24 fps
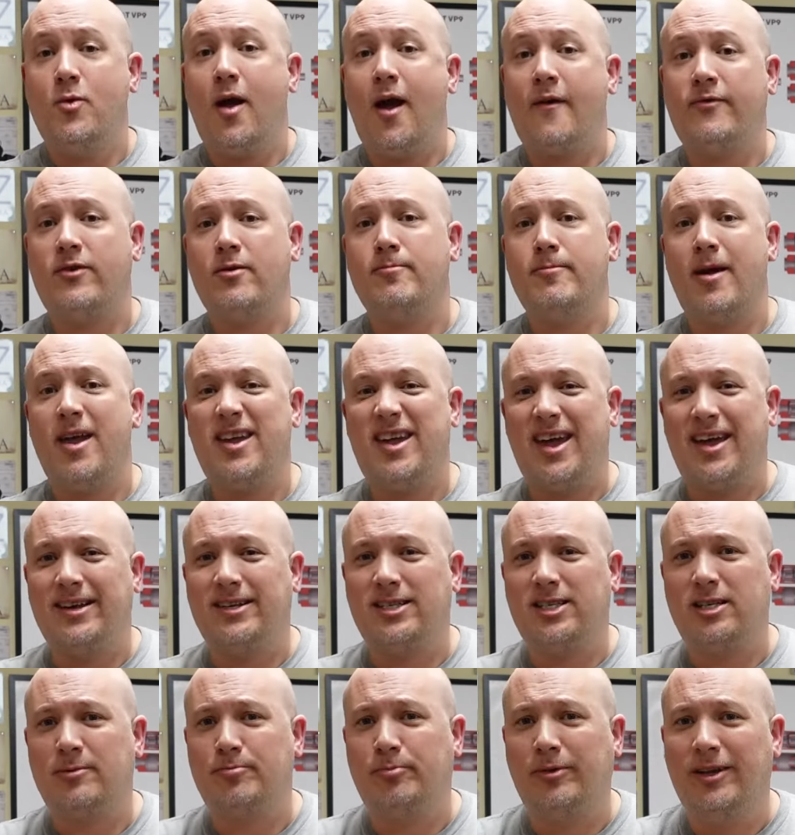have to make a
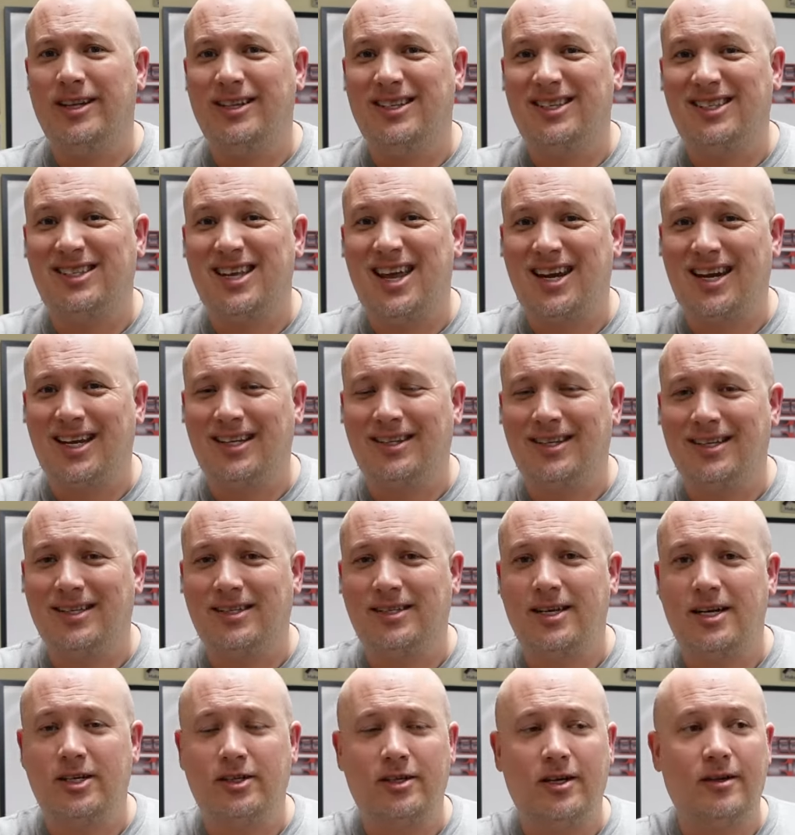split-second
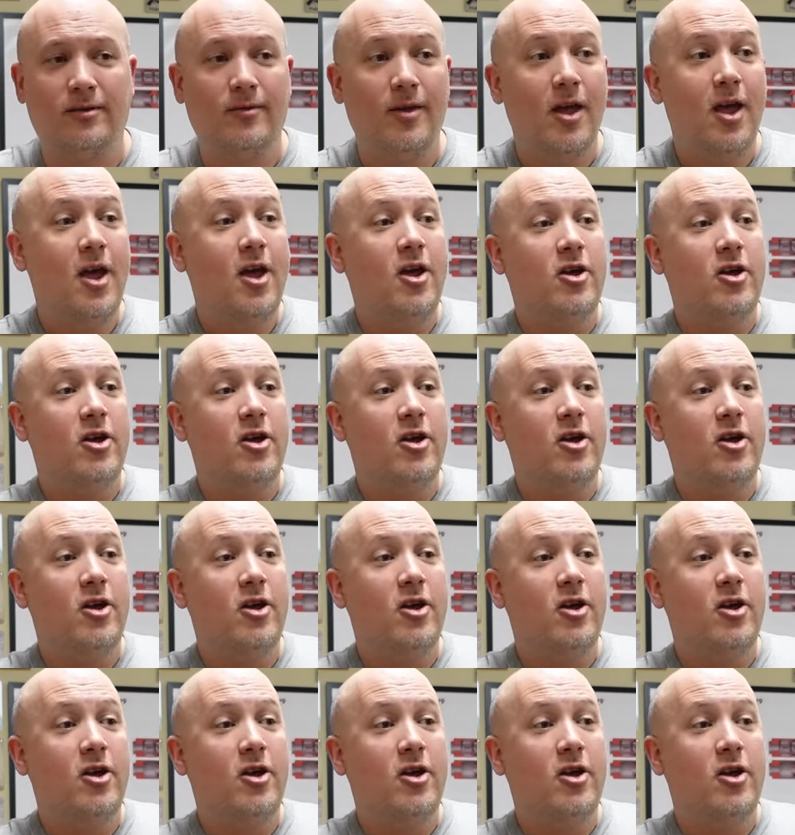decision,